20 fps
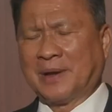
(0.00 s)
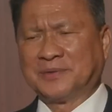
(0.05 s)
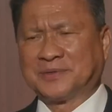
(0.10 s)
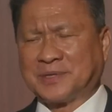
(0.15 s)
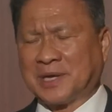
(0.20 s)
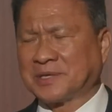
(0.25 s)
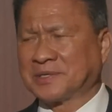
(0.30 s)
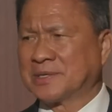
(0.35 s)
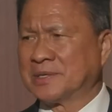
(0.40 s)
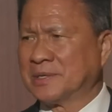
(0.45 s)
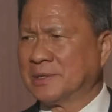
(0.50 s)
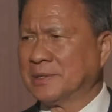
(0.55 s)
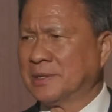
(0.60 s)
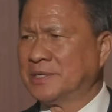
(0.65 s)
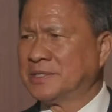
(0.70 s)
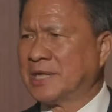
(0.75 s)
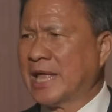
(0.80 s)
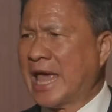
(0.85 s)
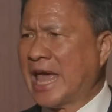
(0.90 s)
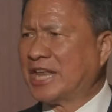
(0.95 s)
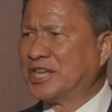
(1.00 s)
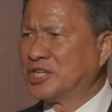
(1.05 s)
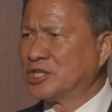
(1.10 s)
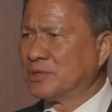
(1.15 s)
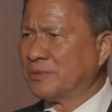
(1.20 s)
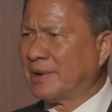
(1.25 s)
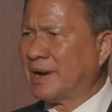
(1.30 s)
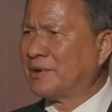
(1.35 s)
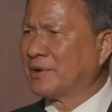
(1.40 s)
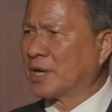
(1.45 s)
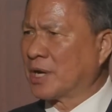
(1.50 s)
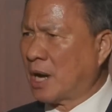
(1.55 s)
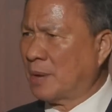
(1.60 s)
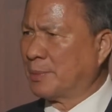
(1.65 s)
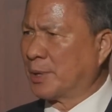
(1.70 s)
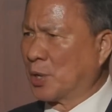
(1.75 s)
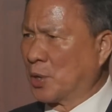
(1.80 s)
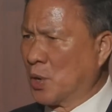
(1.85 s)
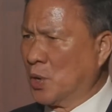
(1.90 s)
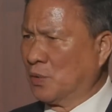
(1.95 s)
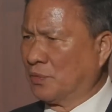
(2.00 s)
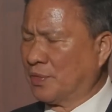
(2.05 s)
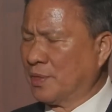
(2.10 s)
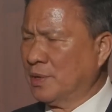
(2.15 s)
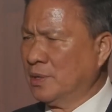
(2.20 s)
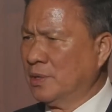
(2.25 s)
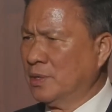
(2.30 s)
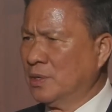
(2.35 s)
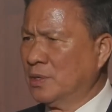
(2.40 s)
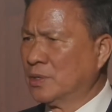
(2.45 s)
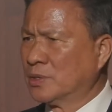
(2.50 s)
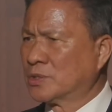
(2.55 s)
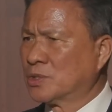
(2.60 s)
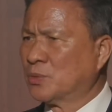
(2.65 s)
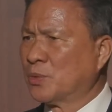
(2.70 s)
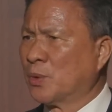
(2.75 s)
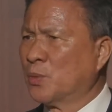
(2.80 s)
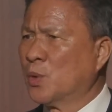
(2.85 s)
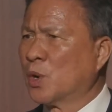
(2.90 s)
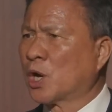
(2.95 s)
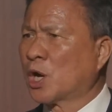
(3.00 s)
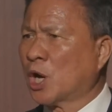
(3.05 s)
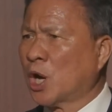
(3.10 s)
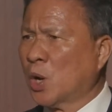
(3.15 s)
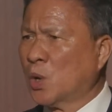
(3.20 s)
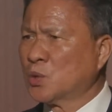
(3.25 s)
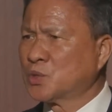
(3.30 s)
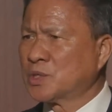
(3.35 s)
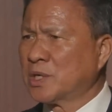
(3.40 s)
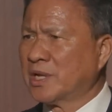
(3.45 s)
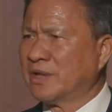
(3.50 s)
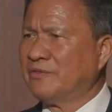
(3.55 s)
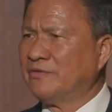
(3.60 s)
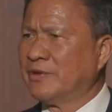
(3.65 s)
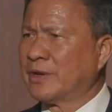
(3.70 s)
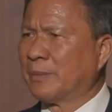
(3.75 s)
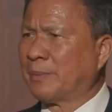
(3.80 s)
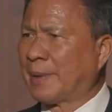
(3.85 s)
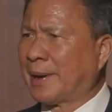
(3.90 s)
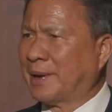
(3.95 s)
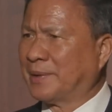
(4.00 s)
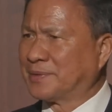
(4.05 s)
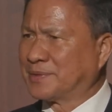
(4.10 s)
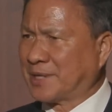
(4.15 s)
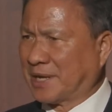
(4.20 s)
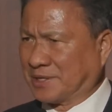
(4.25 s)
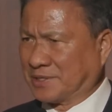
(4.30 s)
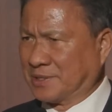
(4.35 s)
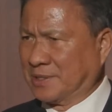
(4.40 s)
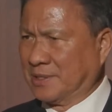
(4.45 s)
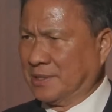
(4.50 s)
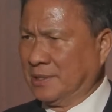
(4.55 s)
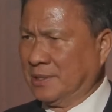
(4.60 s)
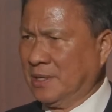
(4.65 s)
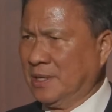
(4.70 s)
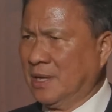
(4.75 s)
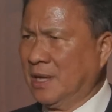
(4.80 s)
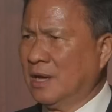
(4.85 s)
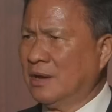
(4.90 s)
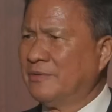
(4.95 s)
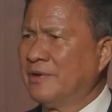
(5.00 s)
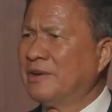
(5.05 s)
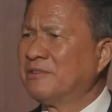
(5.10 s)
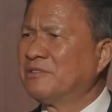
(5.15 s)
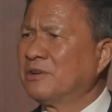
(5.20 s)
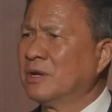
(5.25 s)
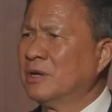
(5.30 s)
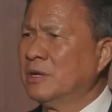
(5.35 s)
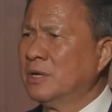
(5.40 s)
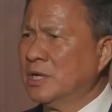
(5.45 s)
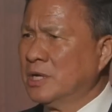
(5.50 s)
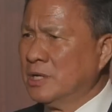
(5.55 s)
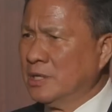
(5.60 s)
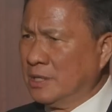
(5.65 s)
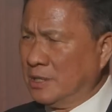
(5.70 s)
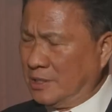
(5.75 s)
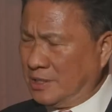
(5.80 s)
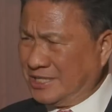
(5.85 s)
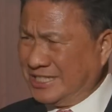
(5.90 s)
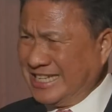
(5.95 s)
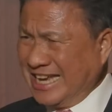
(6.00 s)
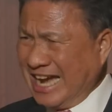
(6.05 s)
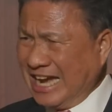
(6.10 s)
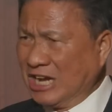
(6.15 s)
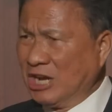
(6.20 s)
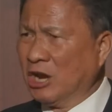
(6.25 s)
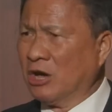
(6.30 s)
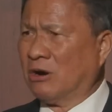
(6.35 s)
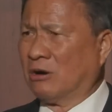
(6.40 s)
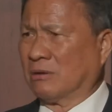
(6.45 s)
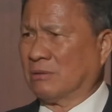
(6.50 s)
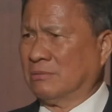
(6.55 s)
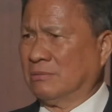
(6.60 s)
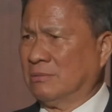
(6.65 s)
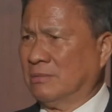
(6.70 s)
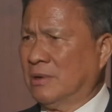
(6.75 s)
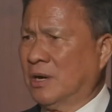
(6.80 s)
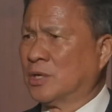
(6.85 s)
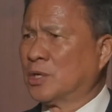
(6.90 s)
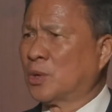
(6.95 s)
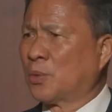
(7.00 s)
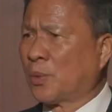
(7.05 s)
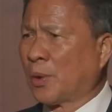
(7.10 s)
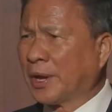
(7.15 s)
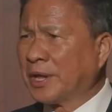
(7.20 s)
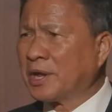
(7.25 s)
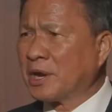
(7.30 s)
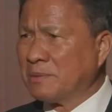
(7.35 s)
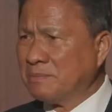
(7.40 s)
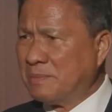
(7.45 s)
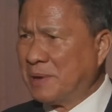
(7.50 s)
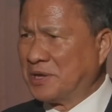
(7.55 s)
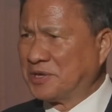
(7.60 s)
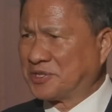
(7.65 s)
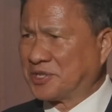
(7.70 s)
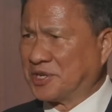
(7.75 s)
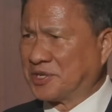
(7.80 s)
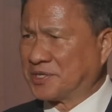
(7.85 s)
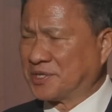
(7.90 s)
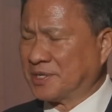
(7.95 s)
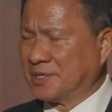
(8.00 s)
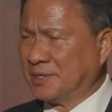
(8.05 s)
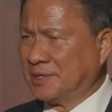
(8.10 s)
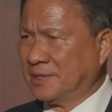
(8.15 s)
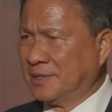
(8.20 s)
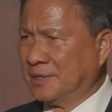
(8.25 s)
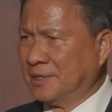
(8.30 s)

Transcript: sector is the engine of our economic growth. So we work closely with the private sector. We have dialogue on a regular basis.